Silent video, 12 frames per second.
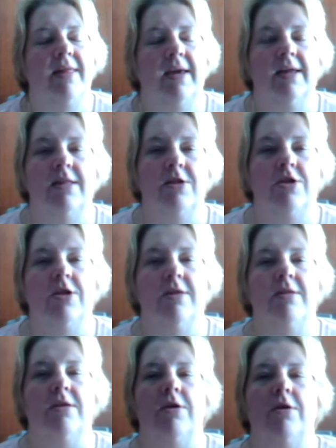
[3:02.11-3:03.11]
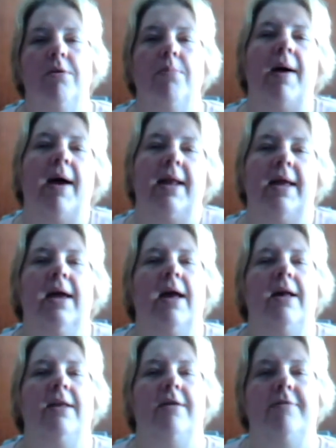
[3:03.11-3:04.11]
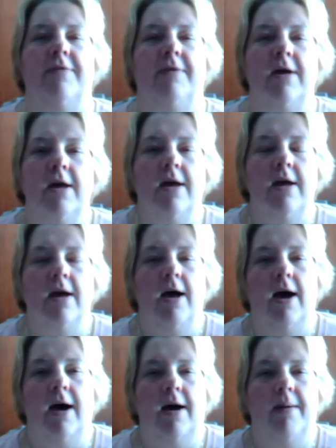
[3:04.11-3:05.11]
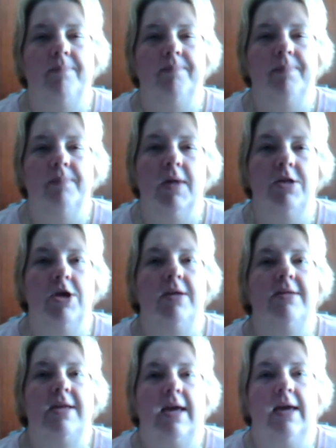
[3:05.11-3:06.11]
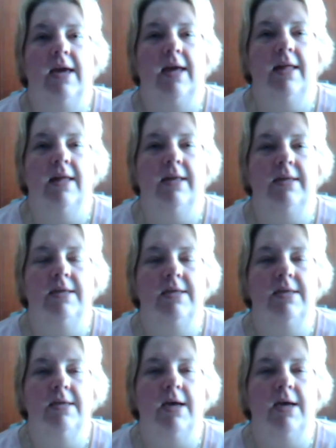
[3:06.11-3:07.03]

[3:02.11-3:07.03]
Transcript: think it's just your body kind of adjusting and